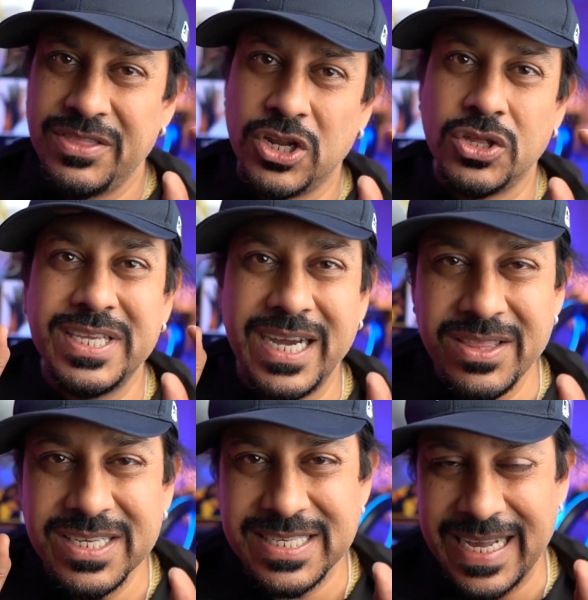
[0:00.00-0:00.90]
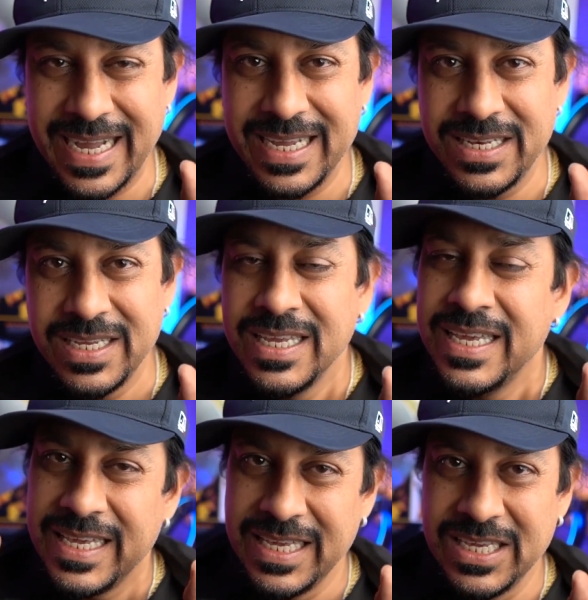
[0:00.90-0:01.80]
And then on the other side
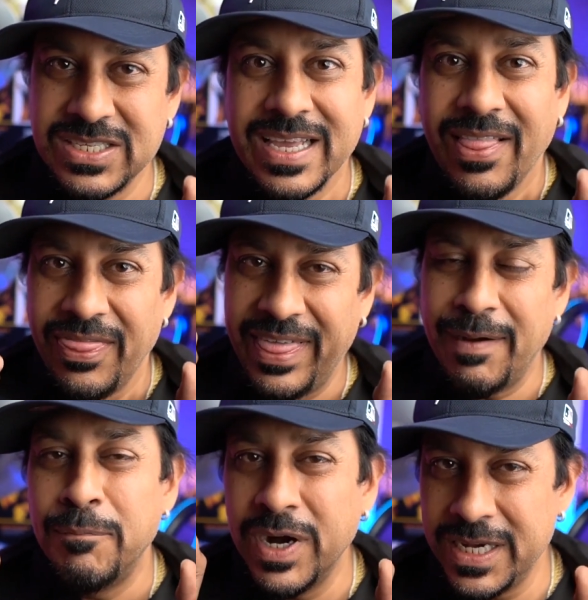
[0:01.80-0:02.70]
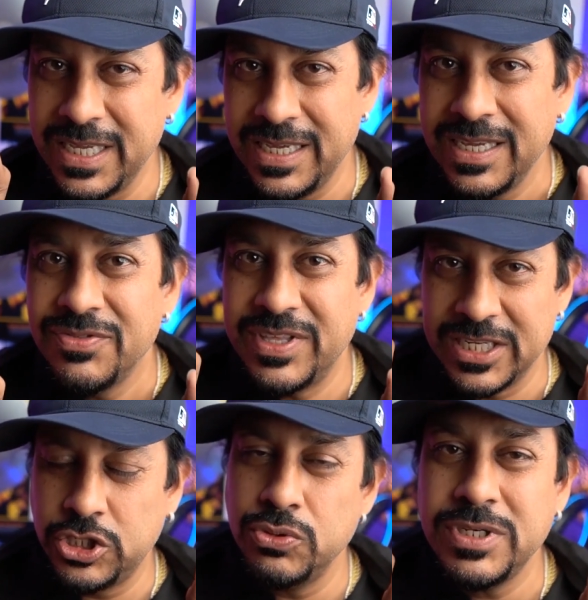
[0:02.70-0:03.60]
is that money
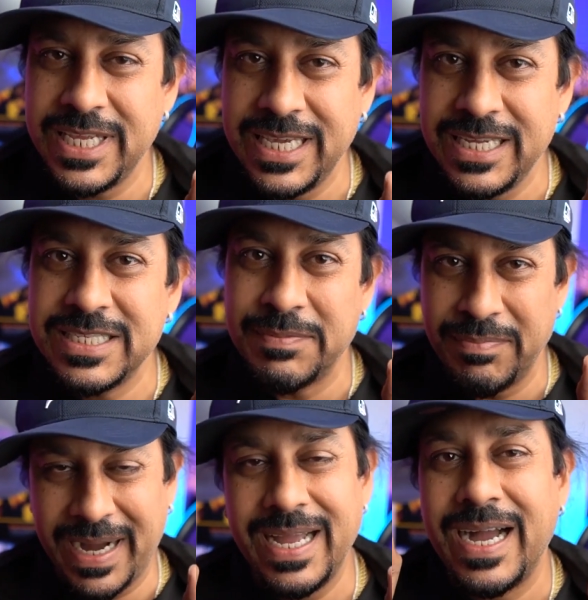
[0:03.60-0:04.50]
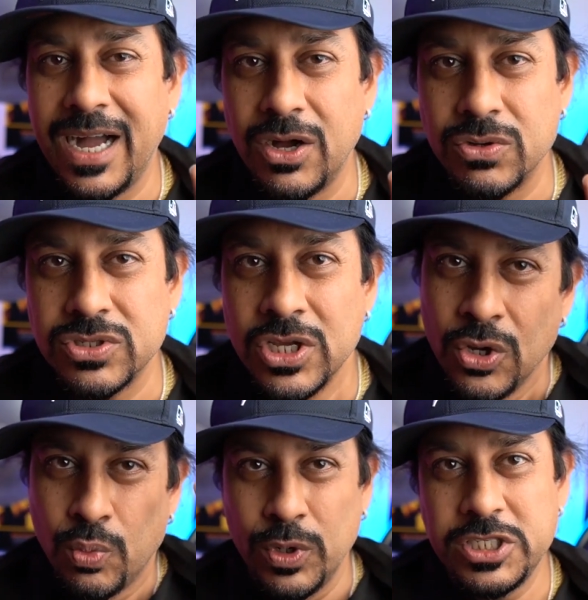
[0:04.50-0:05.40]
that you need to buy a house,
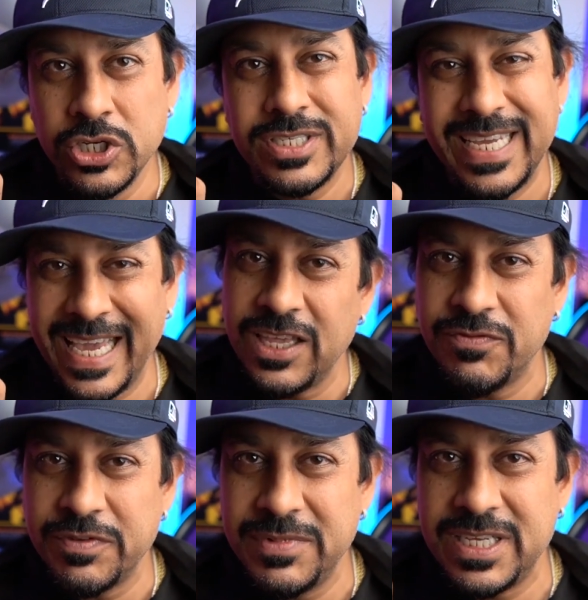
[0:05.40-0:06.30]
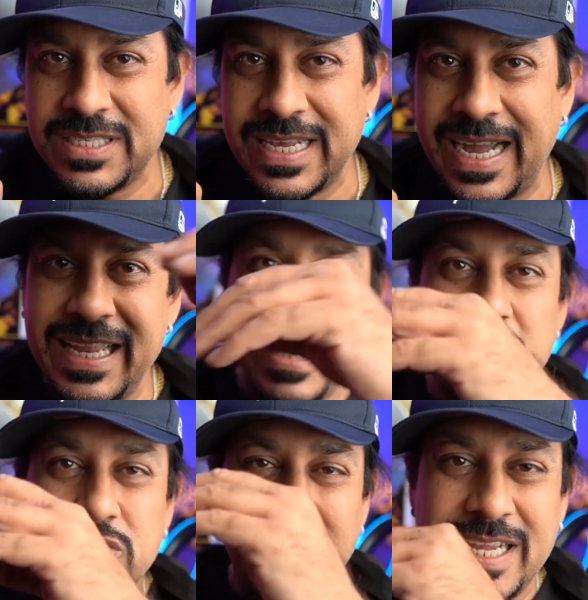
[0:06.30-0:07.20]
which you're taking from this side
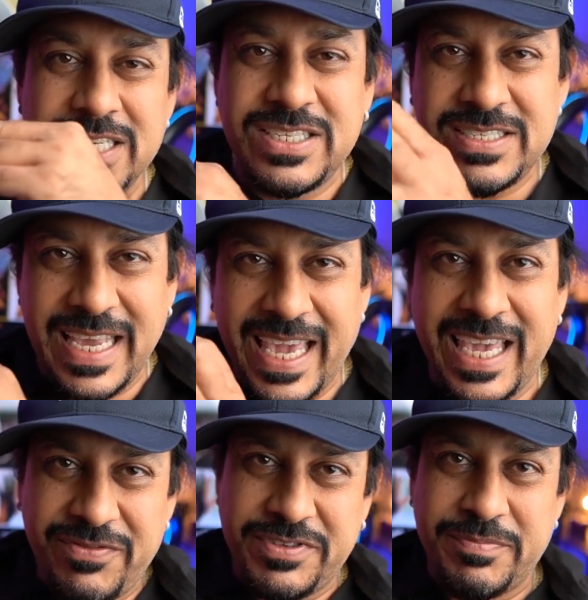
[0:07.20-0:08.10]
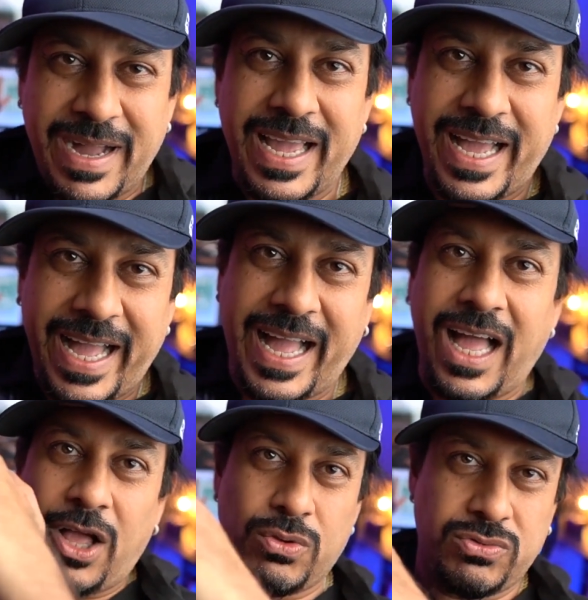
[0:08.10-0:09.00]
and trying to save to buy a
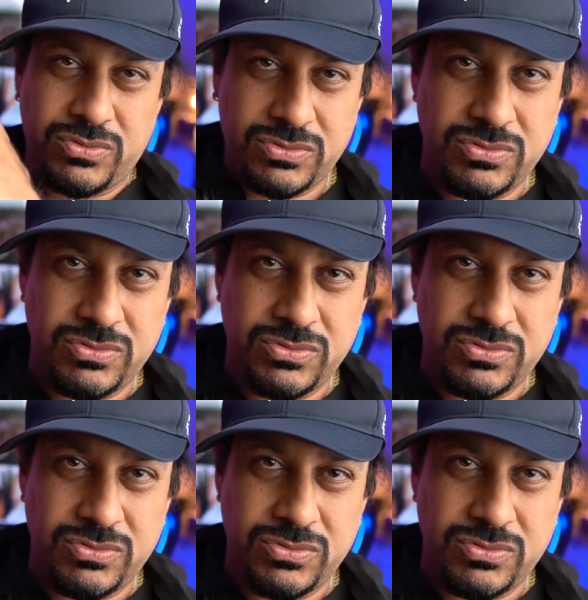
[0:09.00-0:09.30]
house,